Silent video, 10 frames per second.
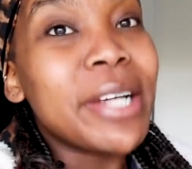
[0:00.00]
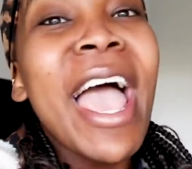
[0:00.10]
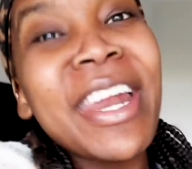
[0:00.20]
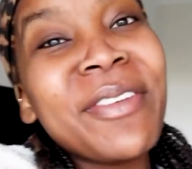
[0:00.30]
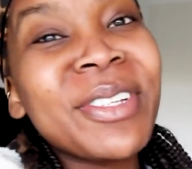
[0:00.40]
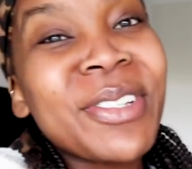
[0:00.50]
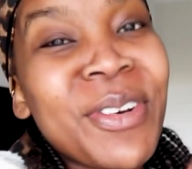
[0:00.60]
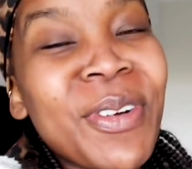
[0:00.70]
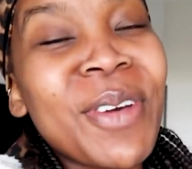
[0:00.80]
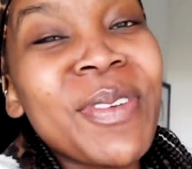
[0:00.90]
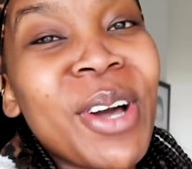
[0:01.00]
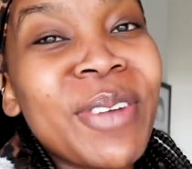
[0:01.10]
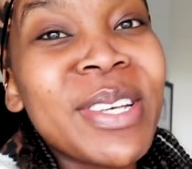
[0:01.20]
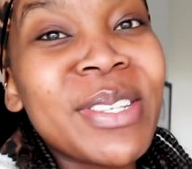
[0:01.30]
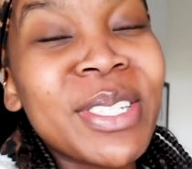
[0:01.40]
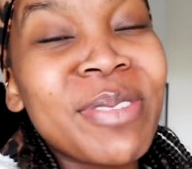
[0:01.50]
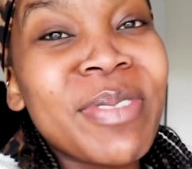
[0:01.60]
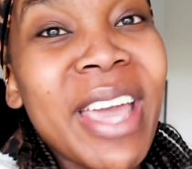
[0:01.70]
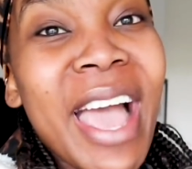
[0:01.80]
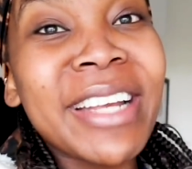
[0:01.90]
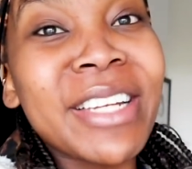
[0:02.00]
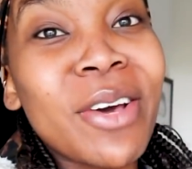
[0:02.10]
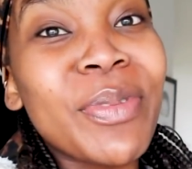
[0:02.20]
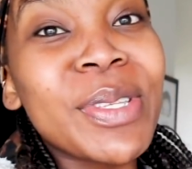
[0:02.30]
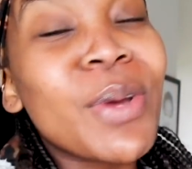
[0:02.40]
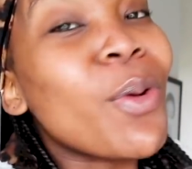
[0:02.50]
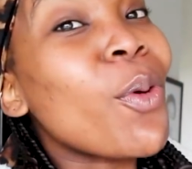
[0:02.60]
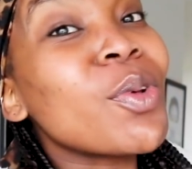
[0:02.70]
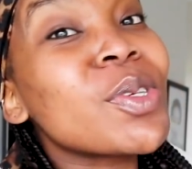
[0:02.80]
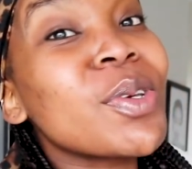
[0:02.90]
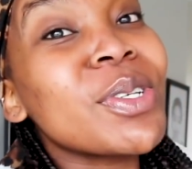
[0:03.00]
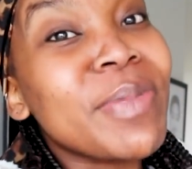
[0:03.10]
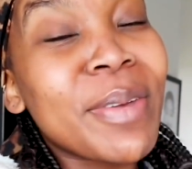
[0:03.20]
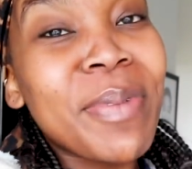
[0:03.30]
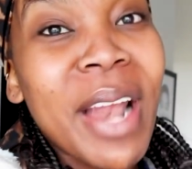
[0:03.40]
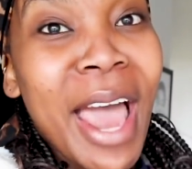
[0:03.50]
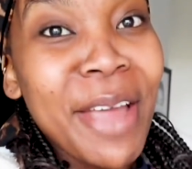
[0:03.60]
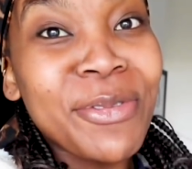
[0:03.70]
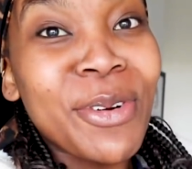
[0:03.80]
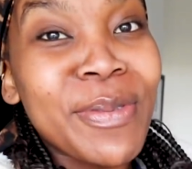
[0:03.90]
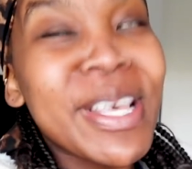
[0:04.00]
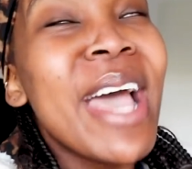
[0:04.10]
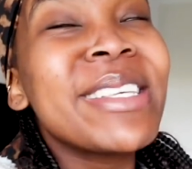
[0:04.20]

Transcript: and I need you to go follow me on my social media at neorapetsoa on all social media platforms.